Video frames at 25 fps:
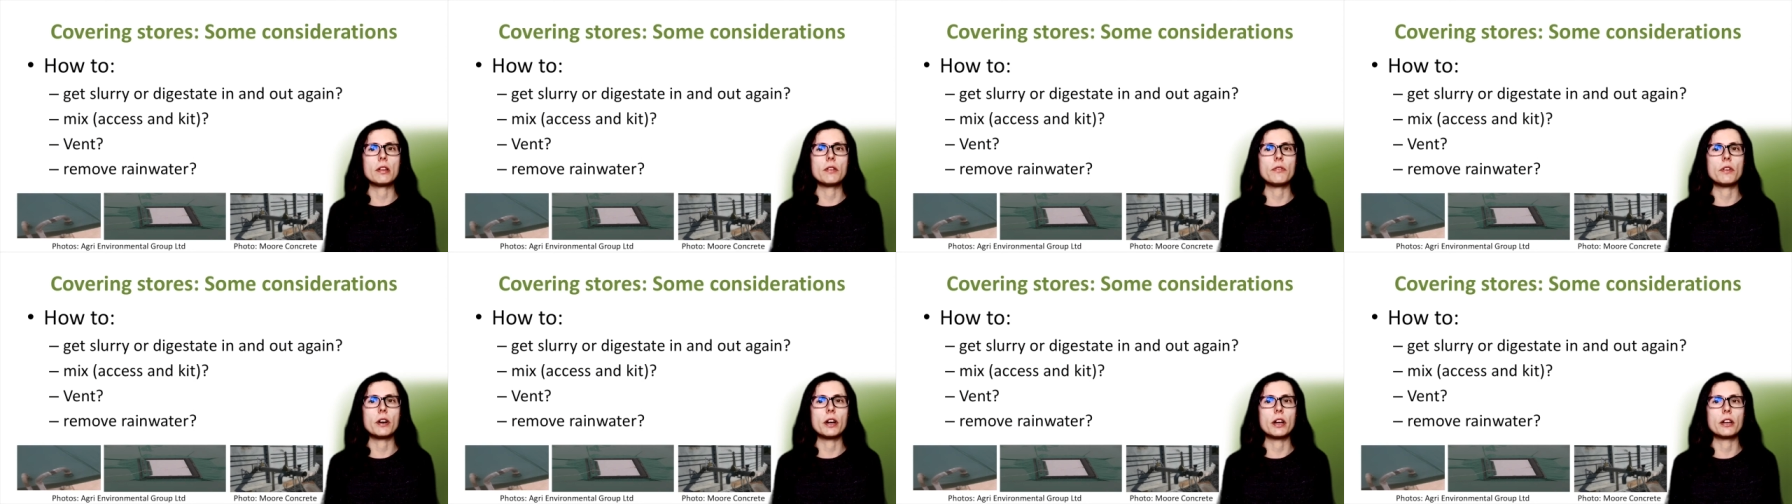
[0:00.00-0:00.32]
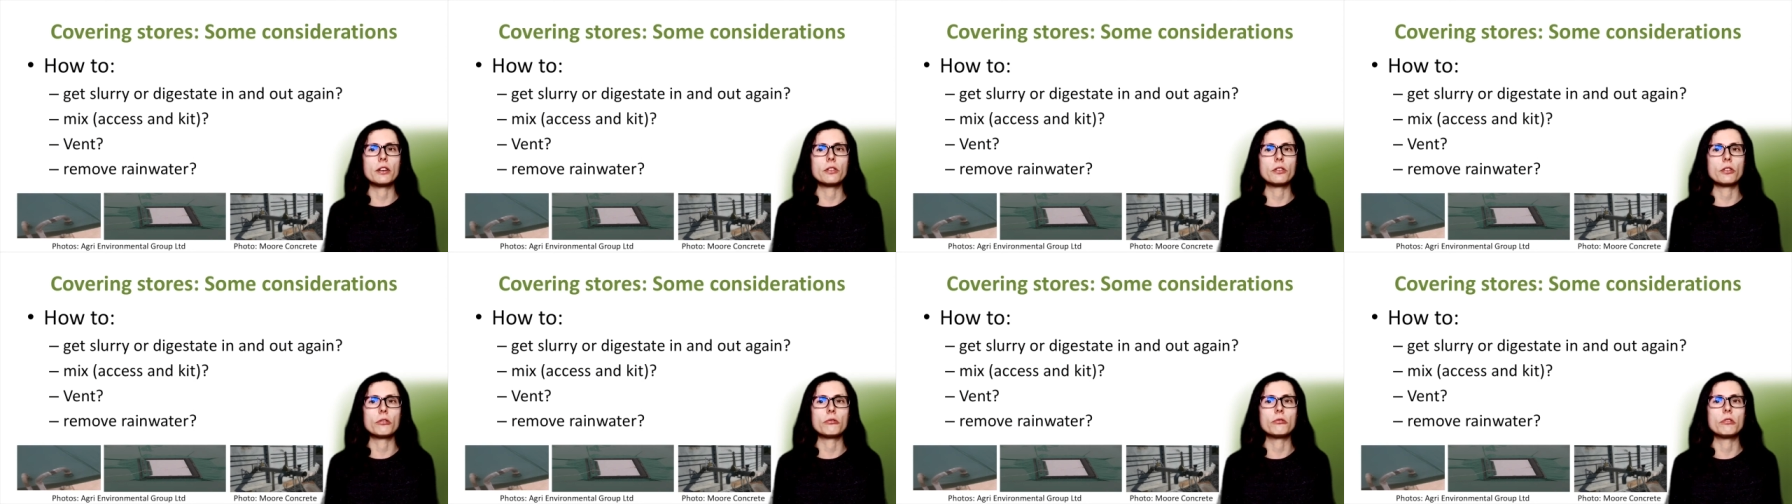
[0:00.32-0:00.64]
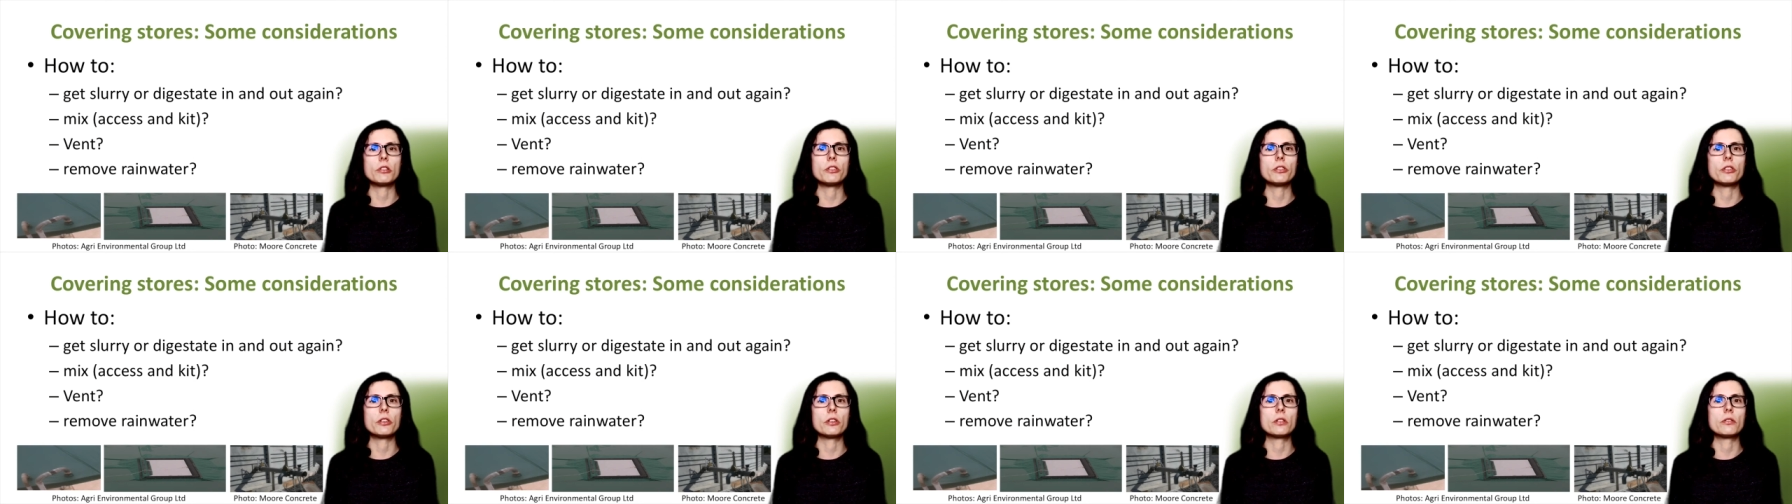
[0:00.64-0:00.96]
via
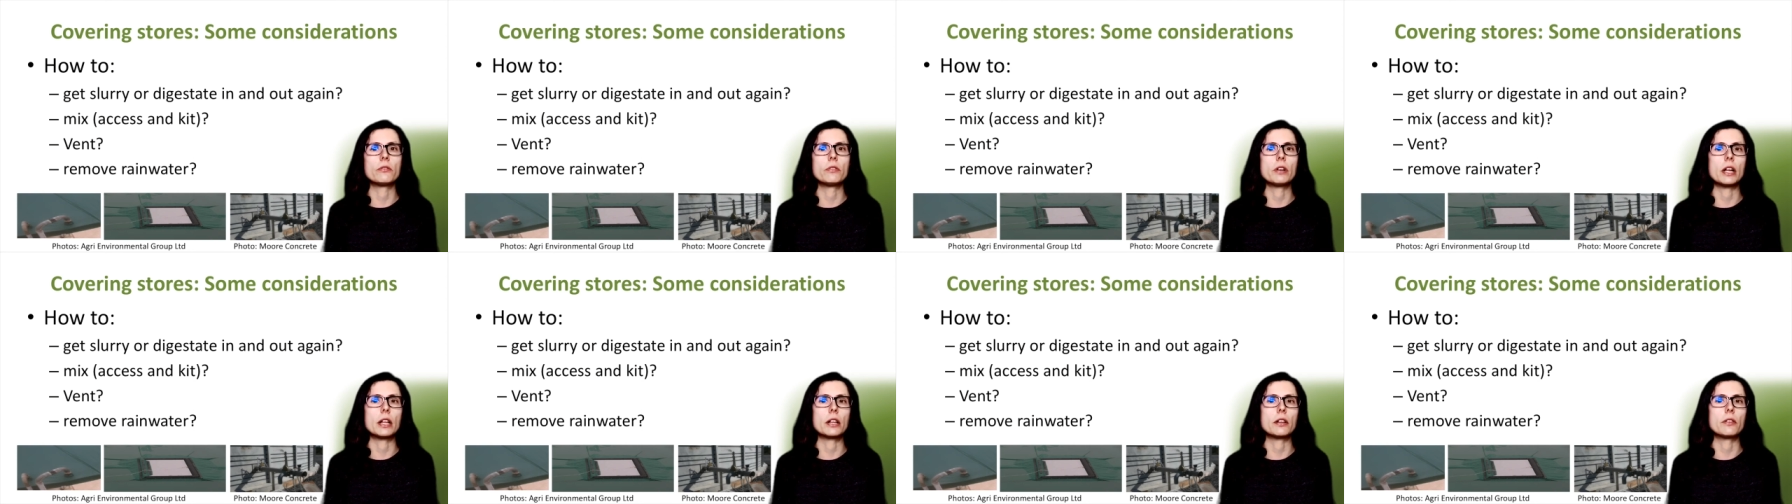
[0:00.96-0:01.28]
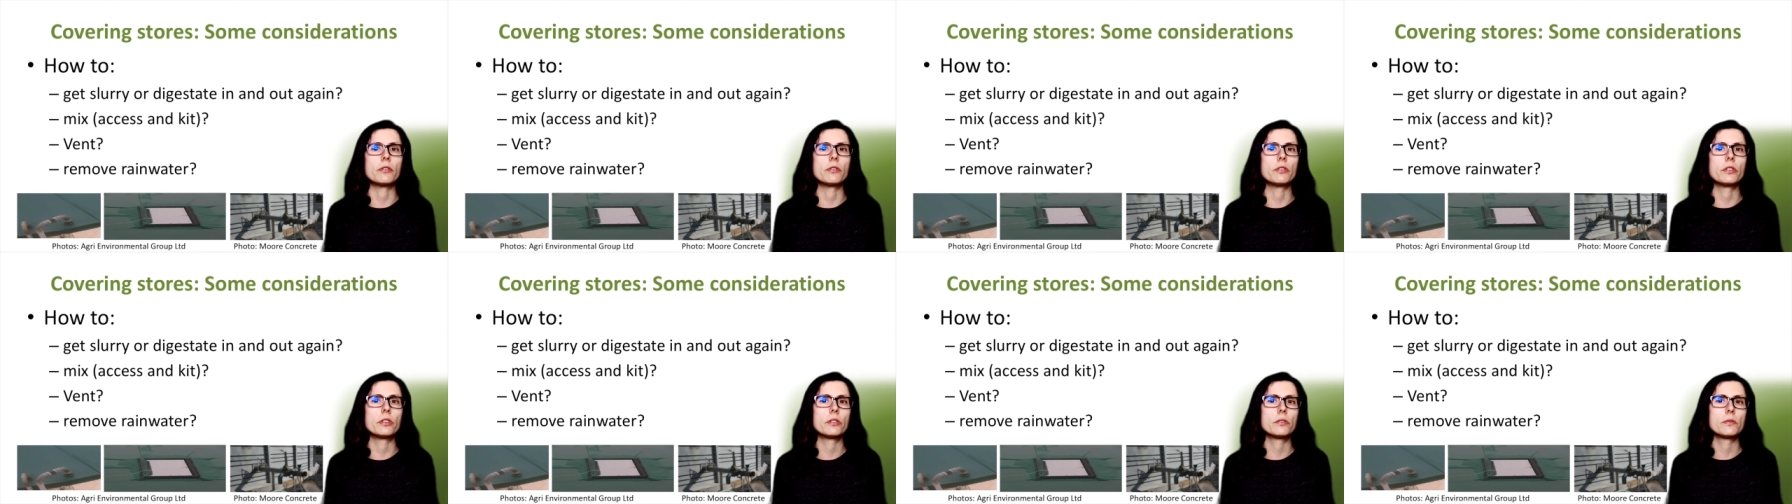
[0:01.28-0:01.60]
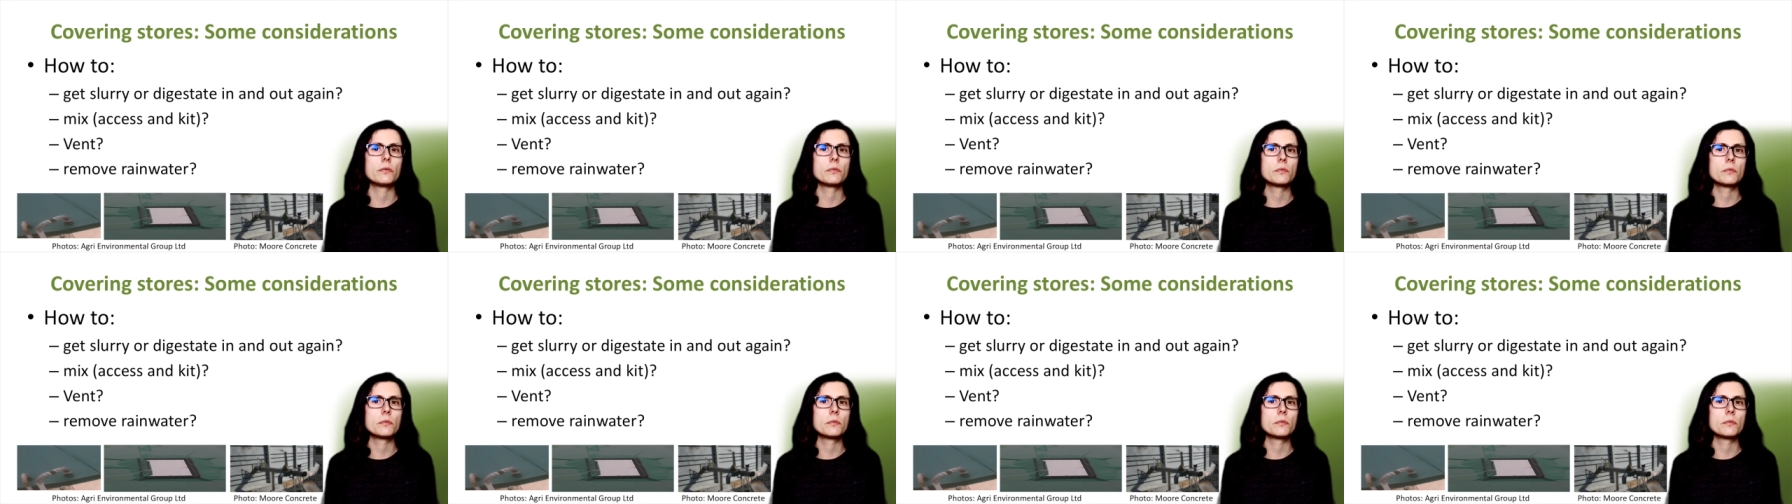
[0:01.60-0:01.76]
non-return valves.